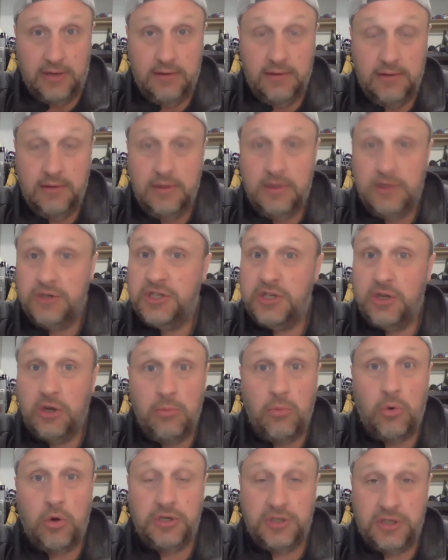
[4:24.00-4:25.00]
There's still
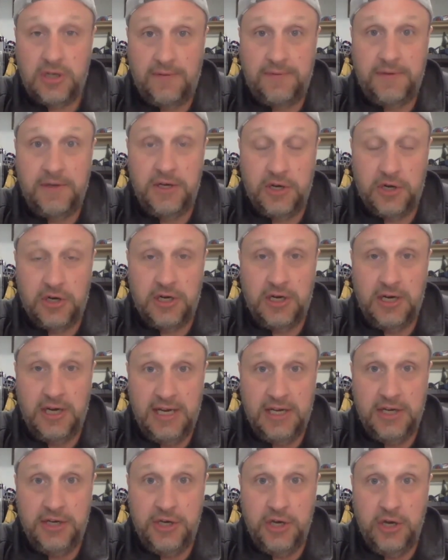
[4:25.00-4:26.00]
more stuff that you're going to need
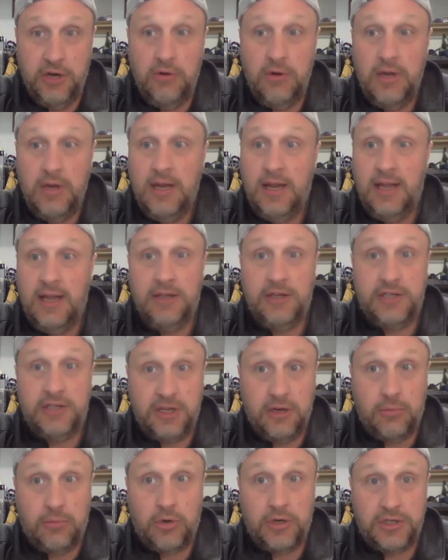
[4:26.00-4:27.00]
to do, and there's
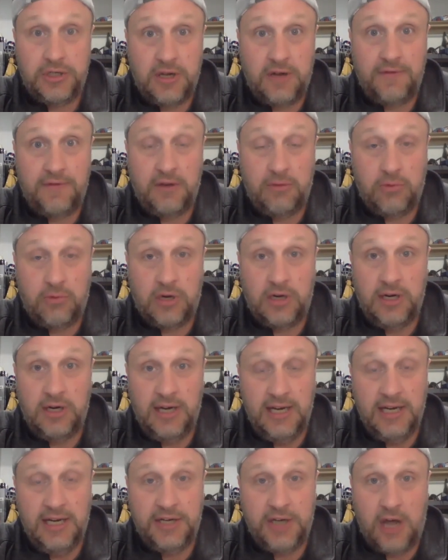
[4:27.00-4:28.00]
still more stuff that we're going to
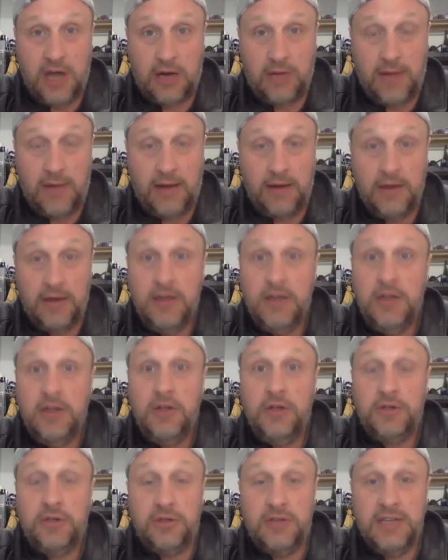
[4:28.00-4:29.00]
need to talk about.
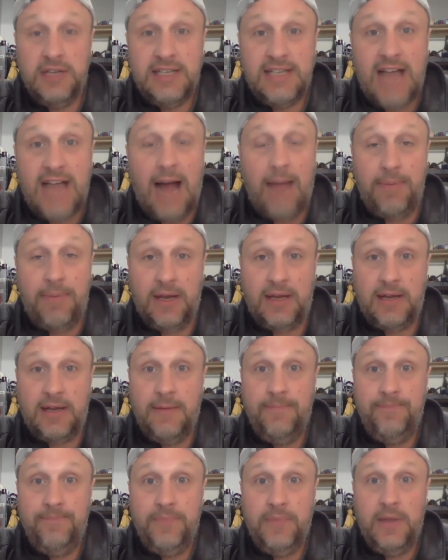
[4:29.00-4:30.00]
So this topic
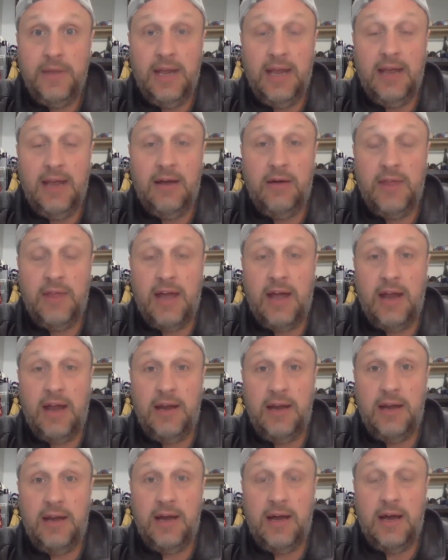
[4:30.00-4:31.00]
that
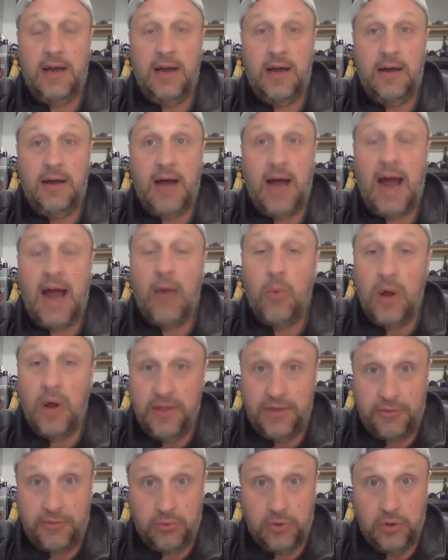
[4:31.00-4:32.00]
I went
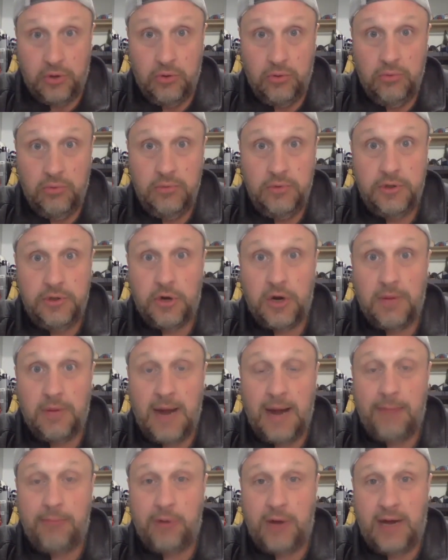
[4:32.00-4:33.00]
through during my
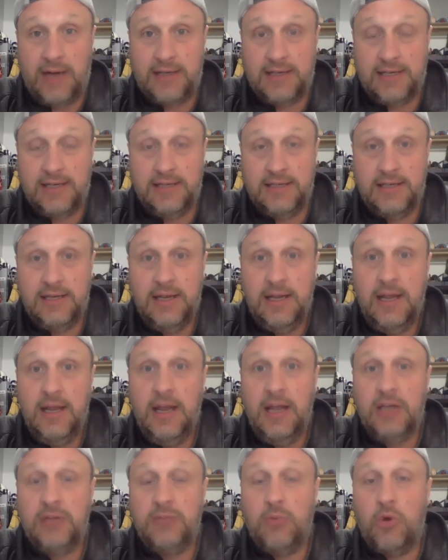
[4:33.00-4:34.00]
process
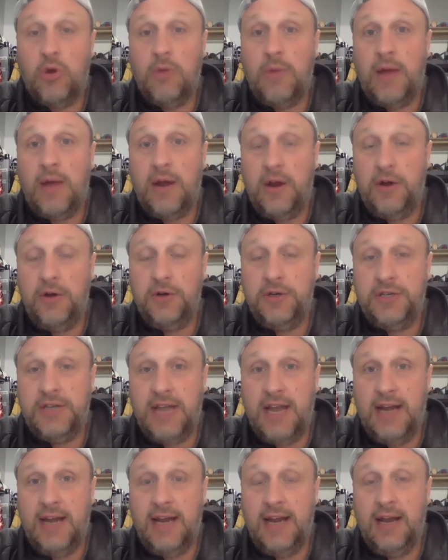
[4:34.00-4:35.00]
is more about
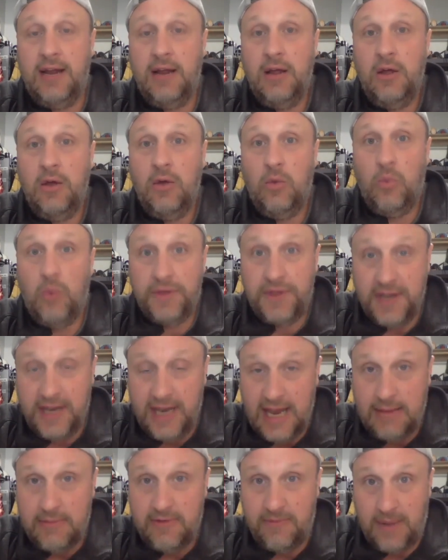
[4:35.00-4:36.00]
understanding what the
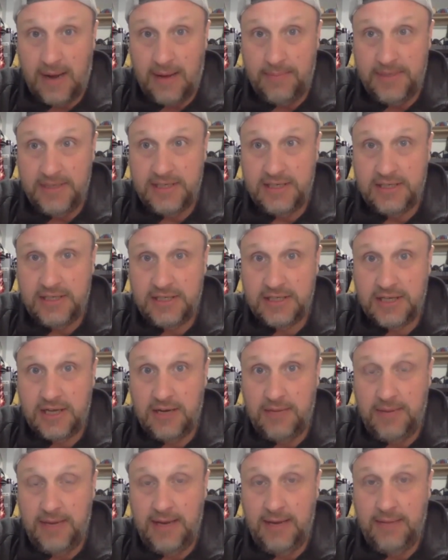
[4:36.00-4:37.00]
name of my business is going to
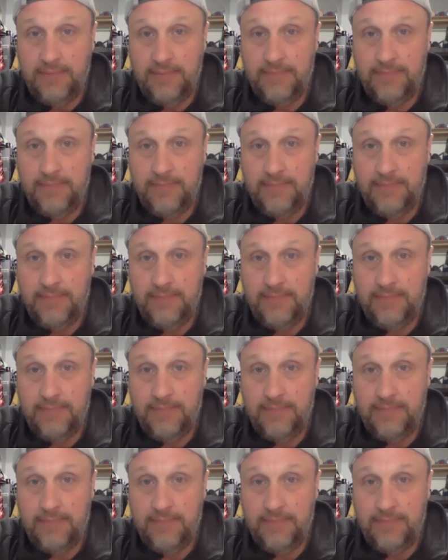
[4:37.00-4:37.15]
be.